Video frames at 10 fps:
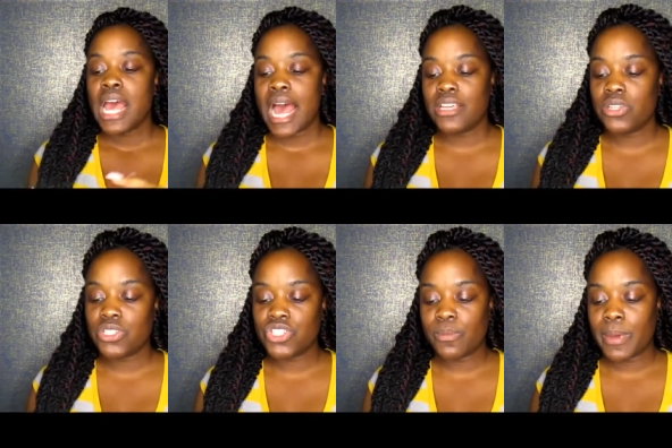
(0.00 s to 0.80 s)
I use
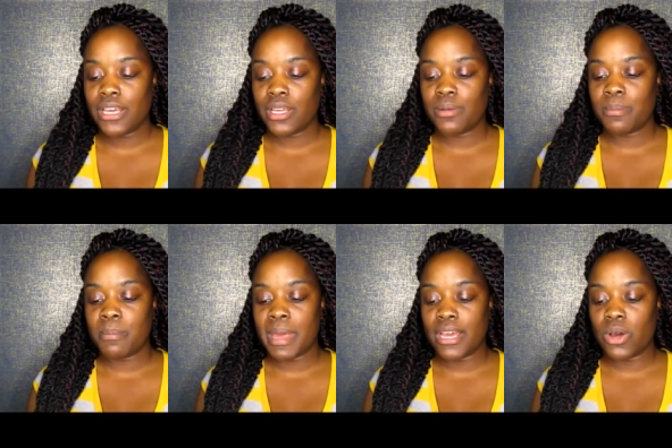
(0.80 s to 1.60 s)
a Jamaican
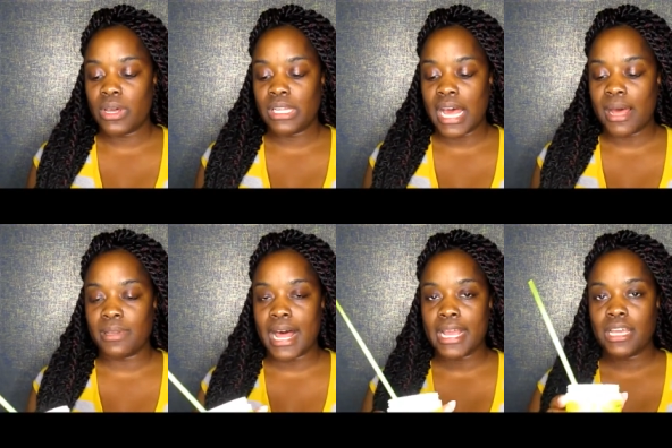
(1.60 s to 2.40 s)
Mango and Lime
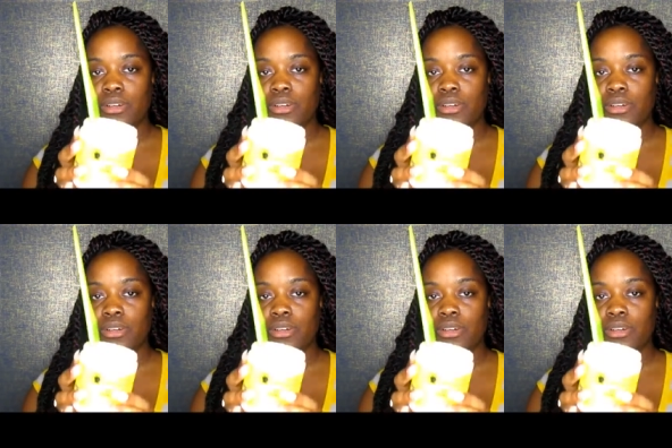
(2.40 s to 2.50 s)
Locking